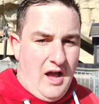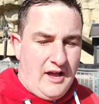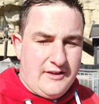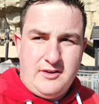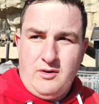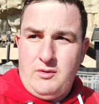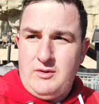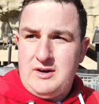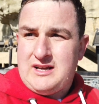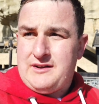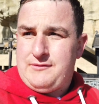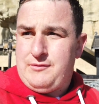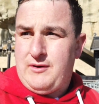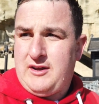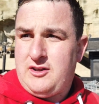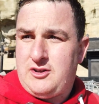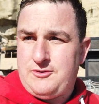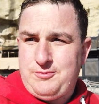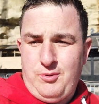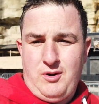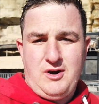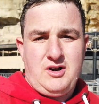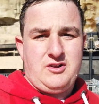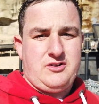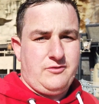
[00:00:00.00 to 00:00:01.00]
I don't want to give away
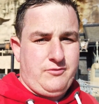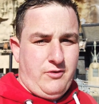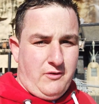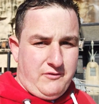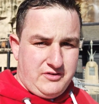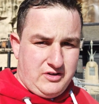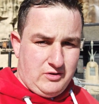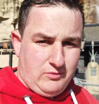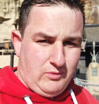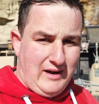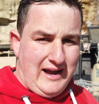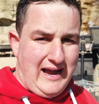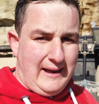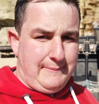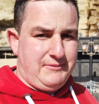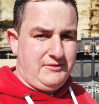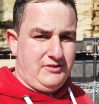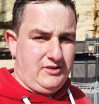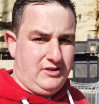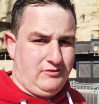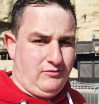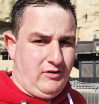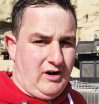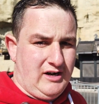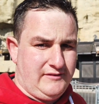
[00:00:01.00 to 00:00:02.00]
spoilers of obviously what
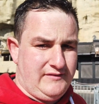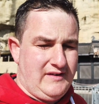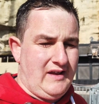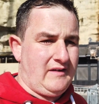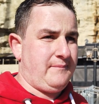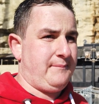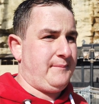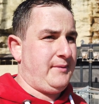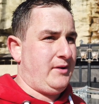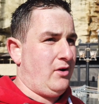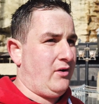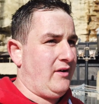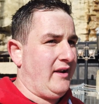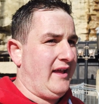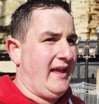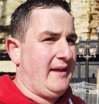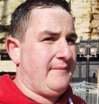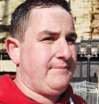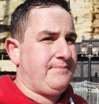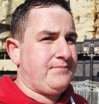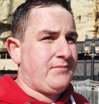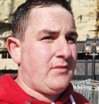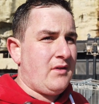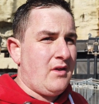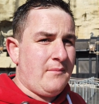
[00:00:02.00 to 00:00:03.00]
happens in the ride if you haven't been on it,